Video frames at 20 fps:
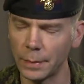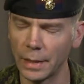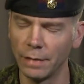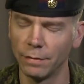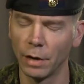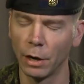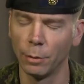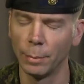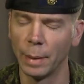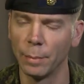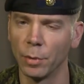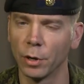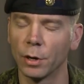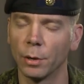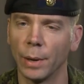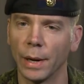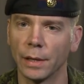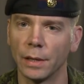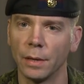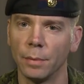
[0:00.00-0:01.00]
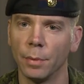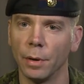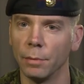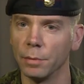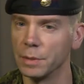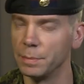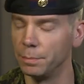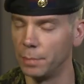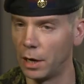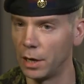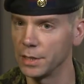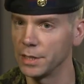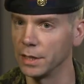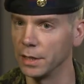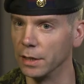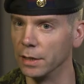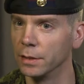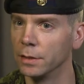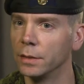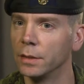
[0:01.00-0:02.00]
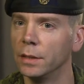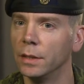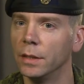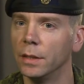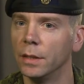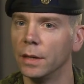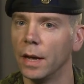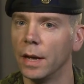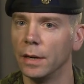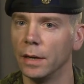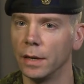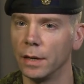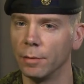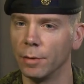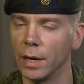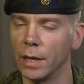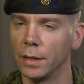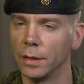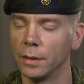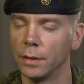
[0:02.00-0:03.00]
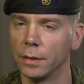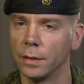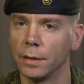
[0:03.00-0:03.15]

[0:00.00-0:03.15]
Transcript: if I remember correctly, but it was Bosnia at any rate.